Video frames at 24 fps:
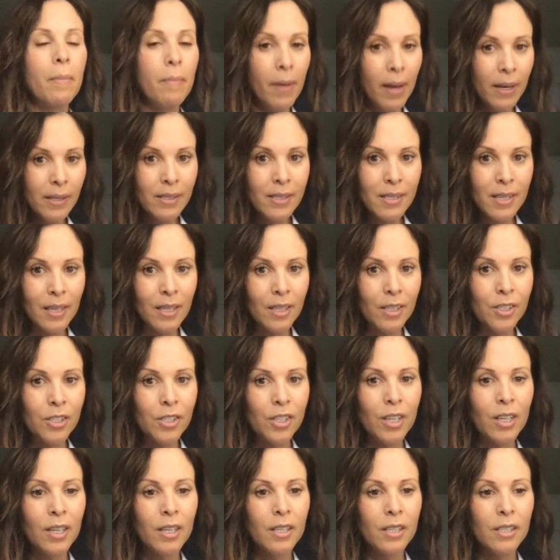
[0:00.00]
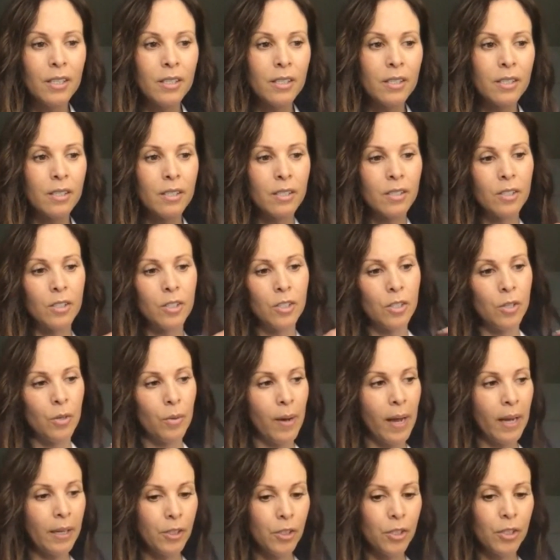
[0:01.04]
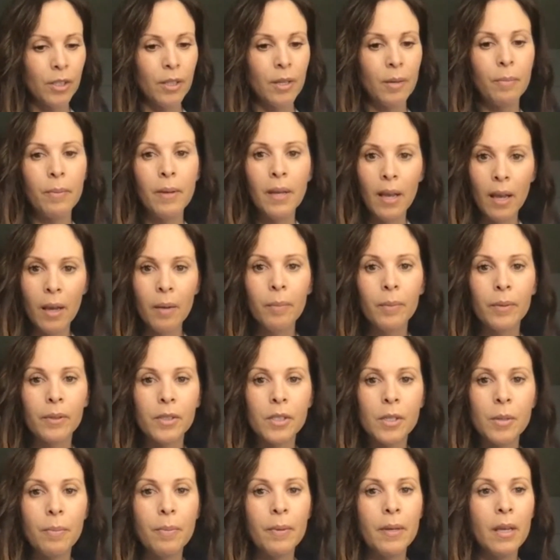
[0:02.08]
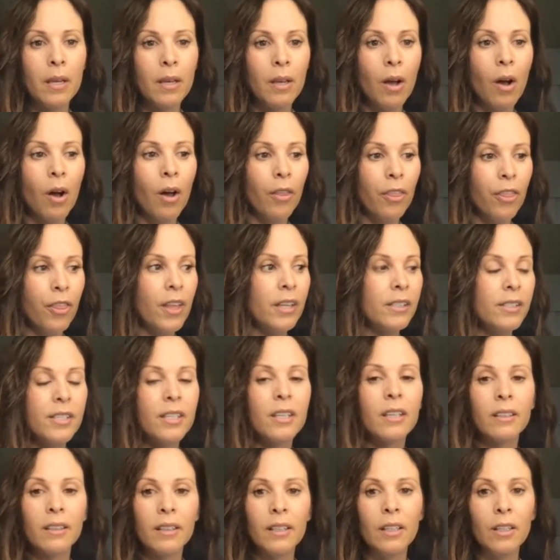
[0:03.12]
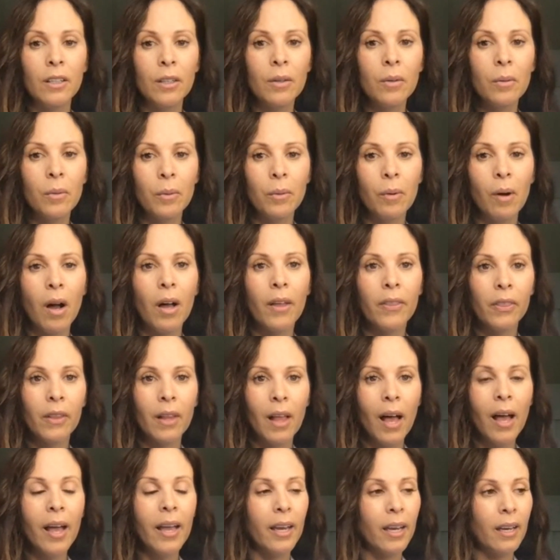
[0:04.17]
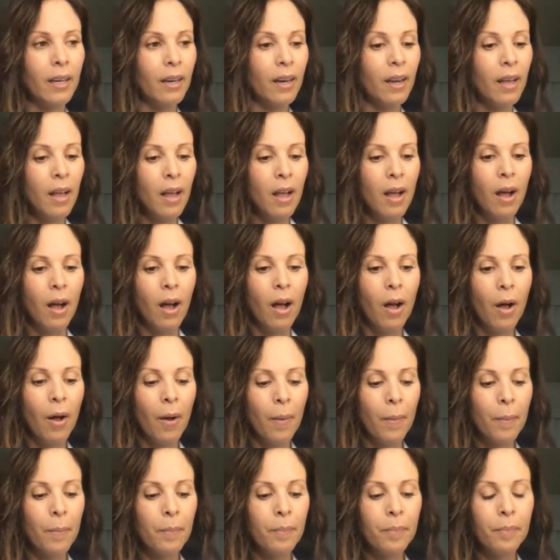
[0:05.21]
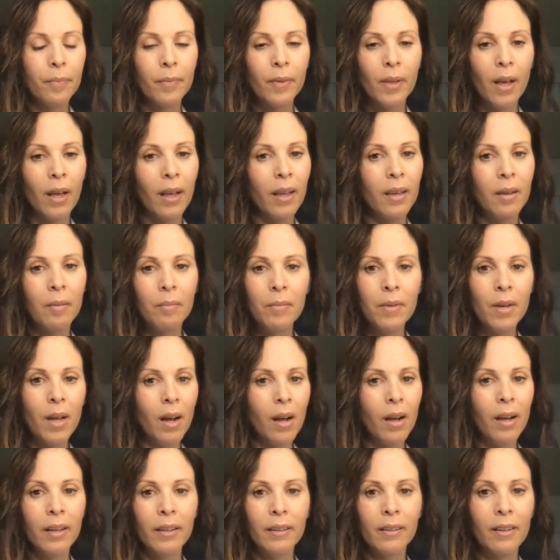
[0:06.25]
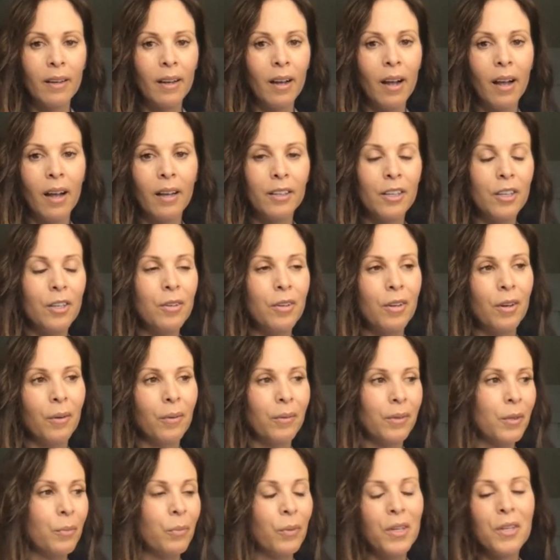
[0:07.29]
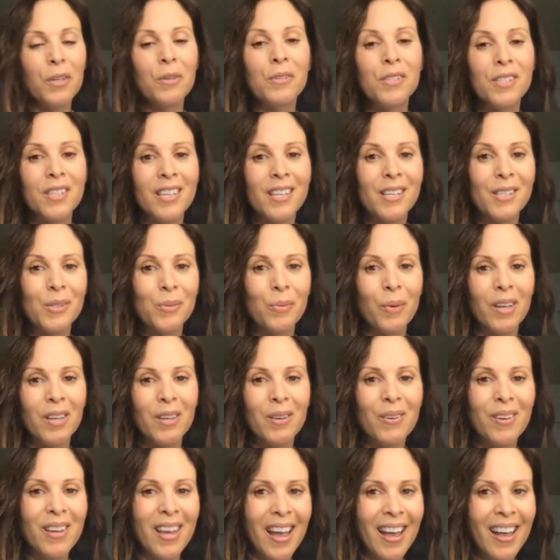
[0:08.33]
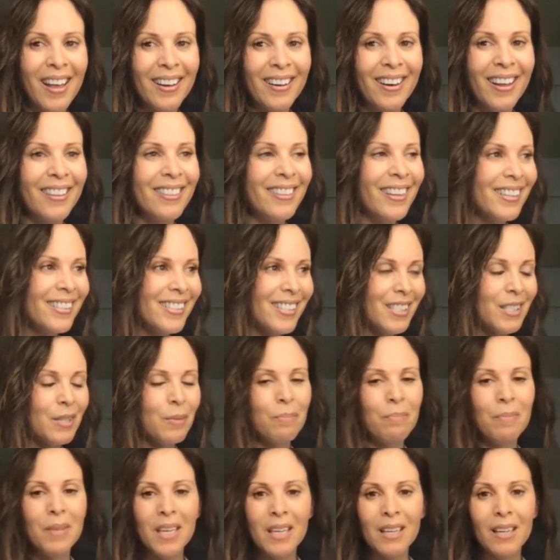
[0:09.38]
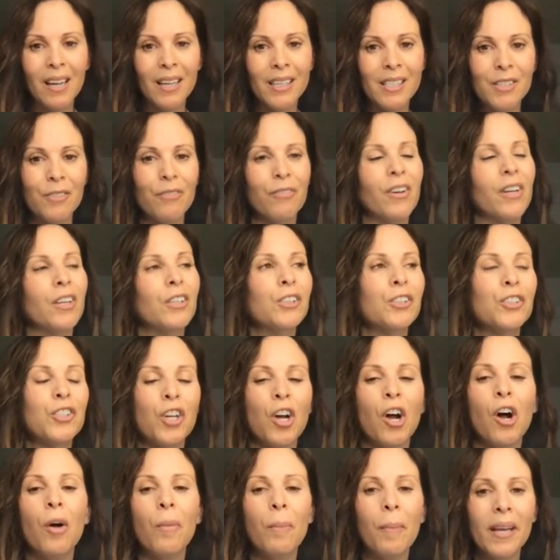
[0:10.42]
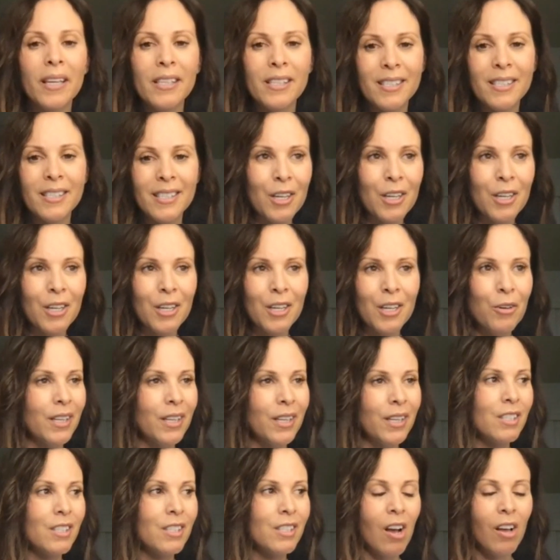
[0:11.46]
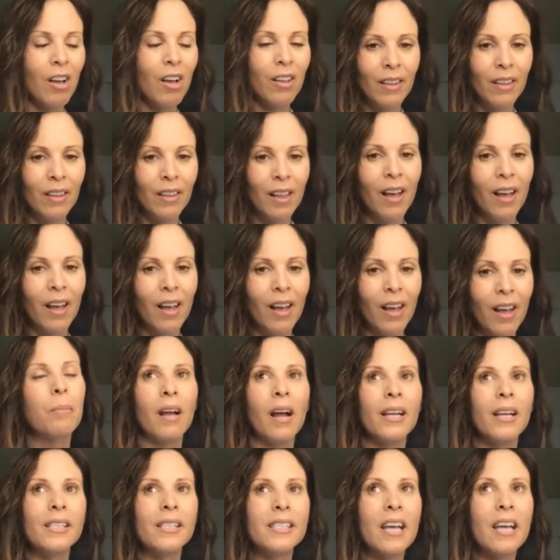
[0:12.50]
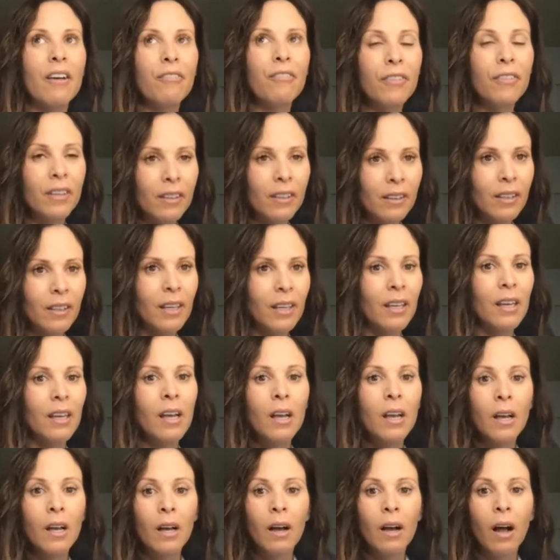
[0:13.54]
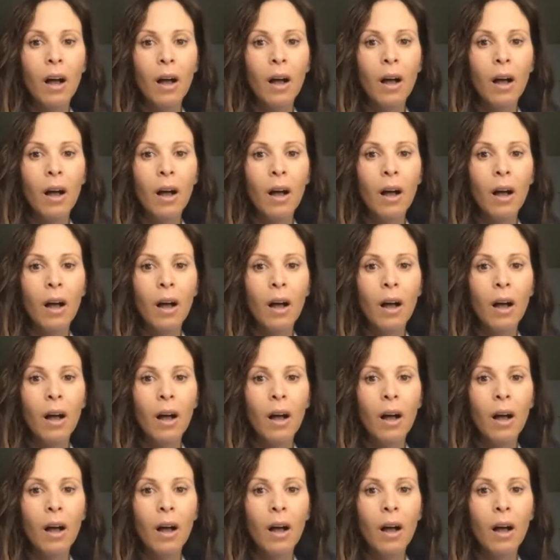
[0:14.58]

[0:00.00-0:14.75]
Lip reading: message is to actually be able to be authentically you online. I am not, what you see is what you get. And that doesn't mean I divulge all my secrets online, but I definitely